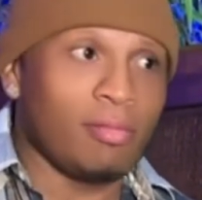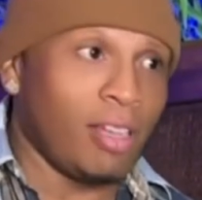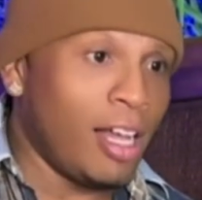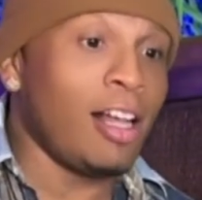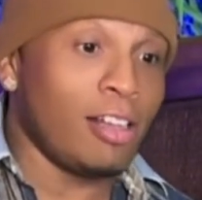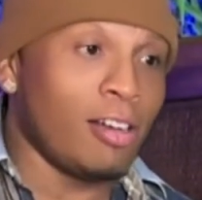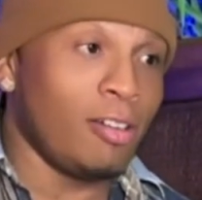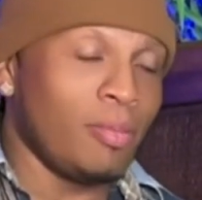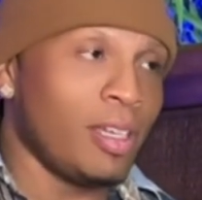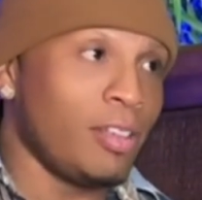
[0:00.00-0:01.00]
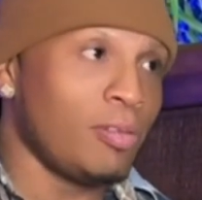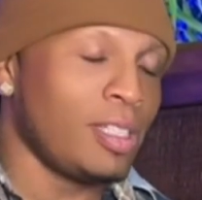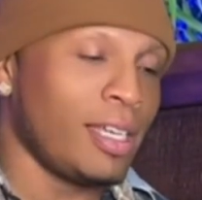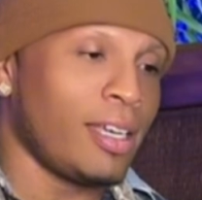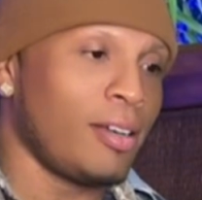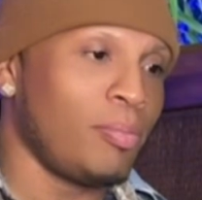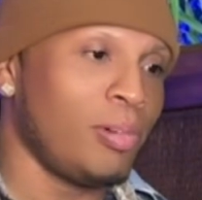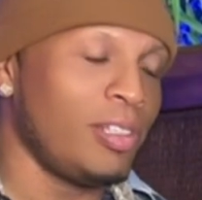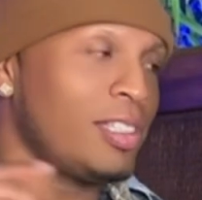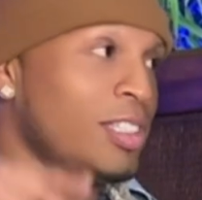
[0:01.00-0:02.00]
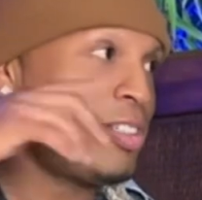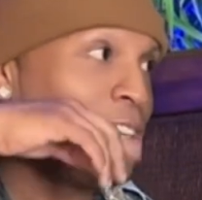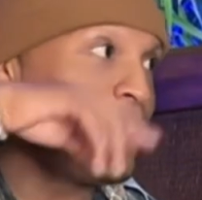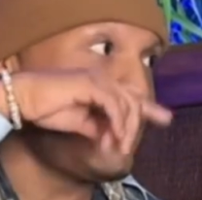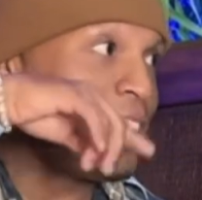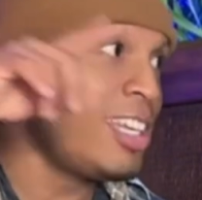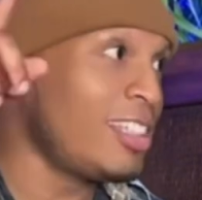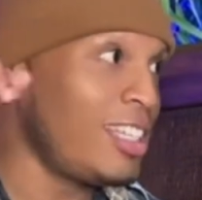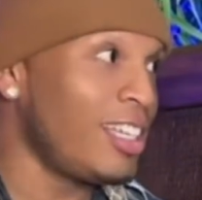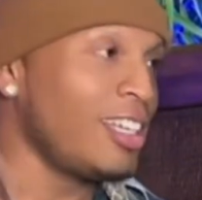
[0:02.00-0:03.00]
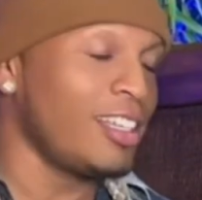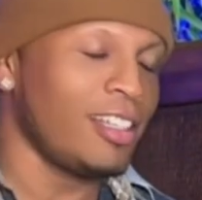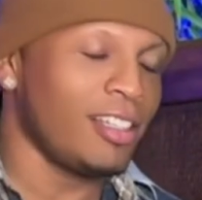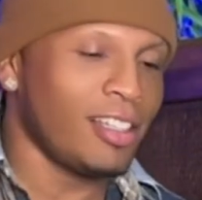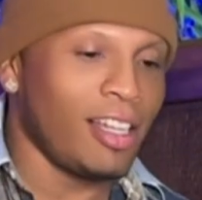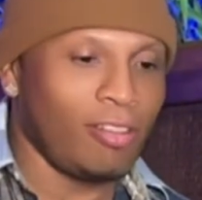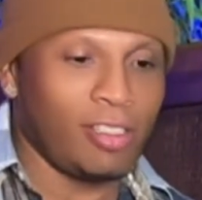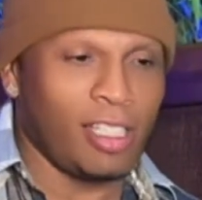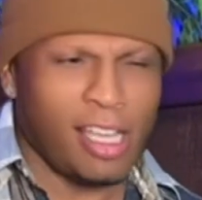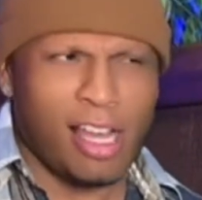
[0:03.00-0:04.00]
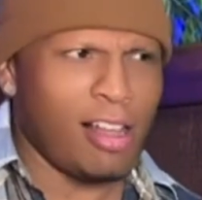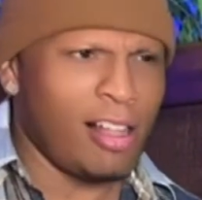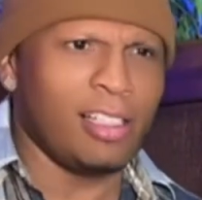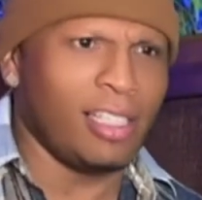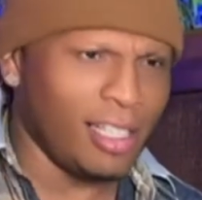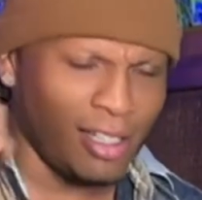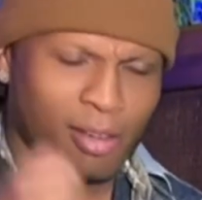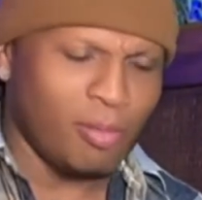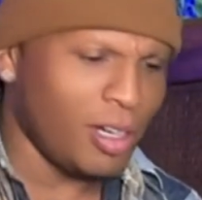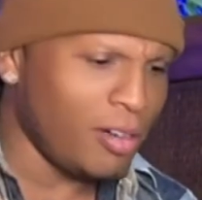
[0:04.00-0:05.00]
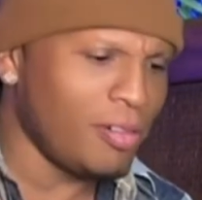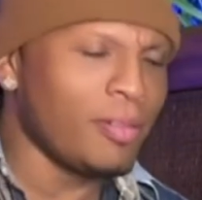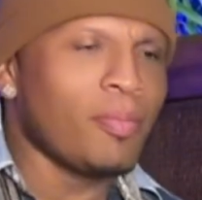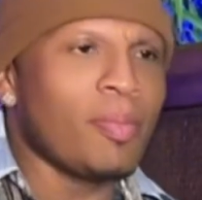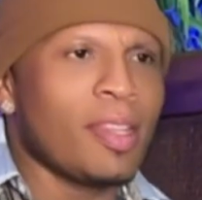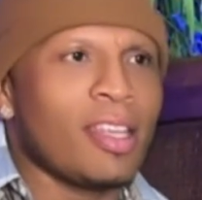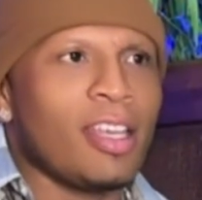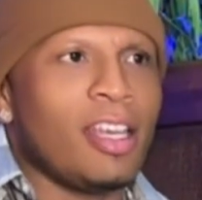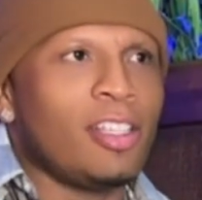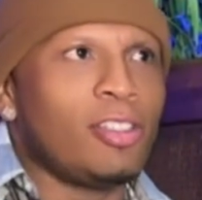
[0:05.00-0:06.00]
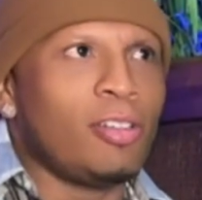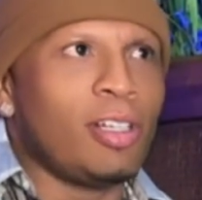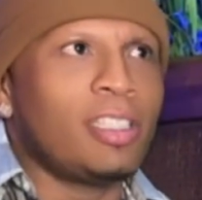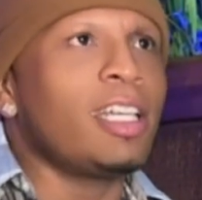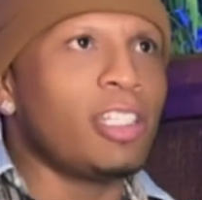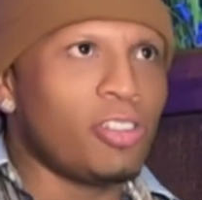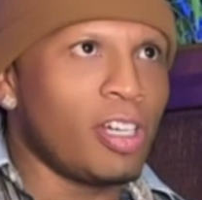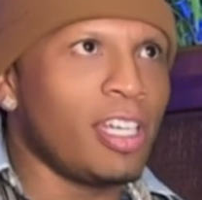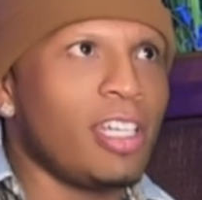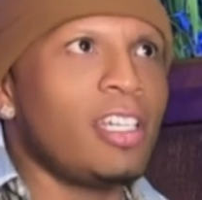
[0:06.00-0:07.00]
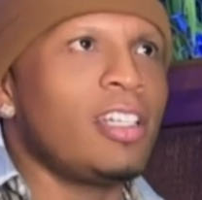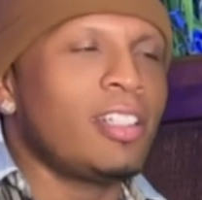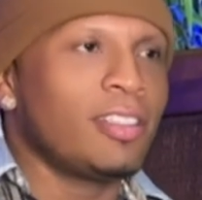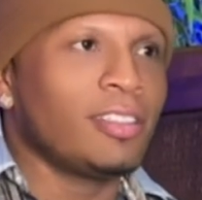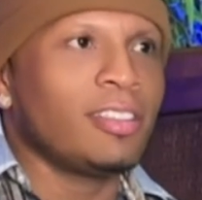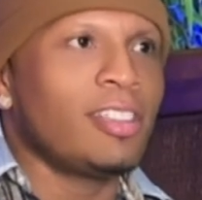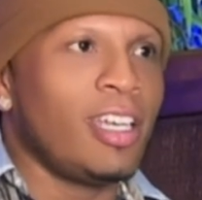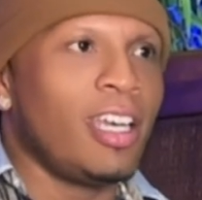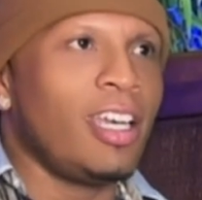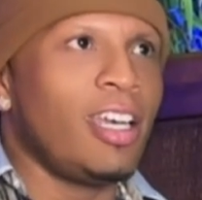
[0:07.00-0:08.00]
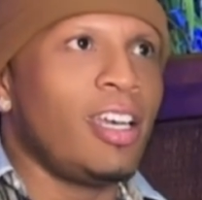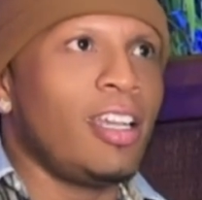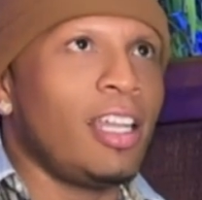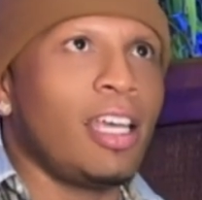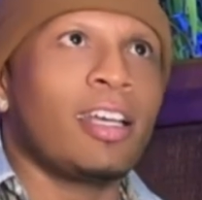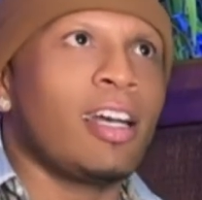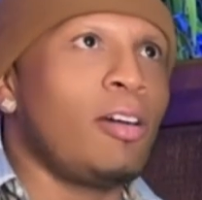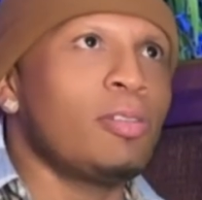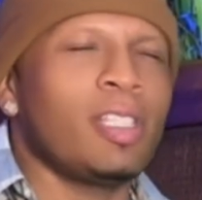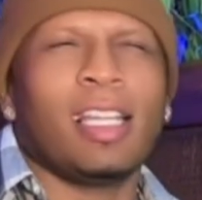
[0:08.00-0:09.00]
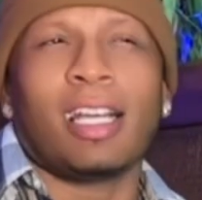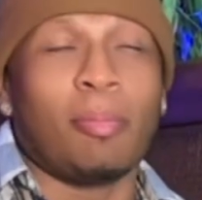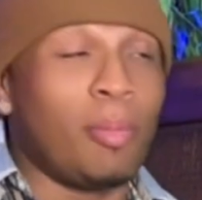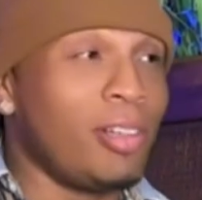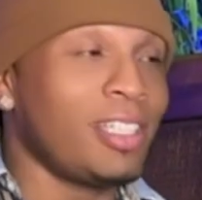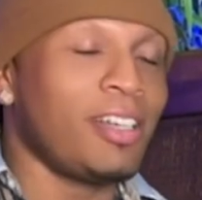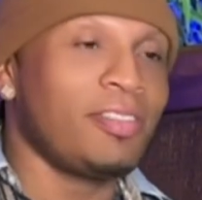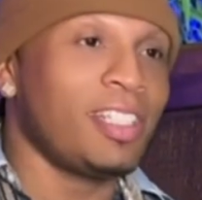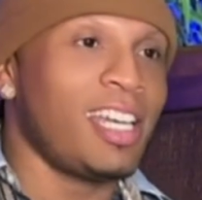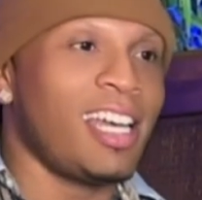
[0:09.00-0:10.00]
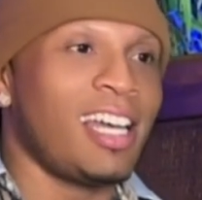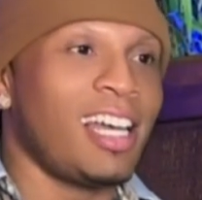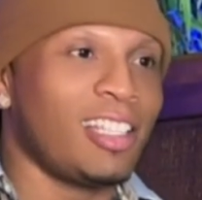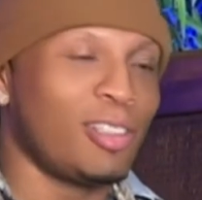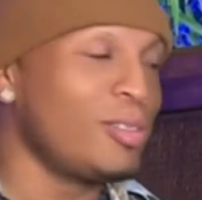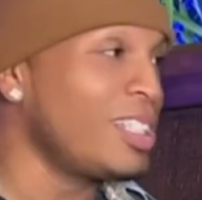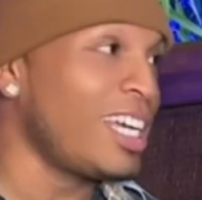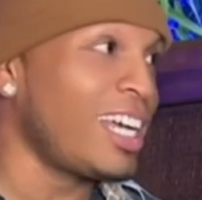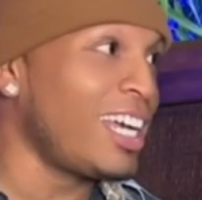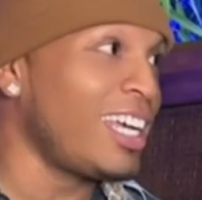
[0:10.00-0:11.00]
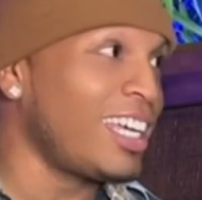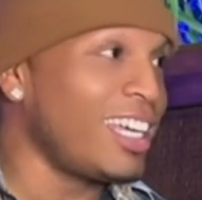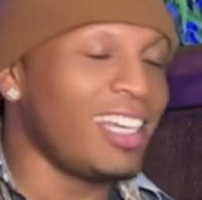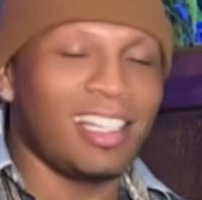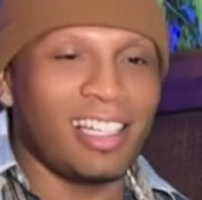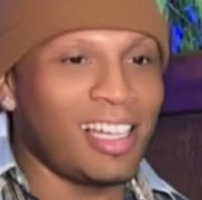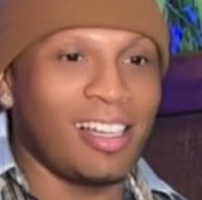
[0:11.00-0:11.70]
I'll come. And it was like a police athletic league thing, and I was like, yeah, I'll sign up, whatever. So I started training, and like I would say like a month after that, I took that guy again, and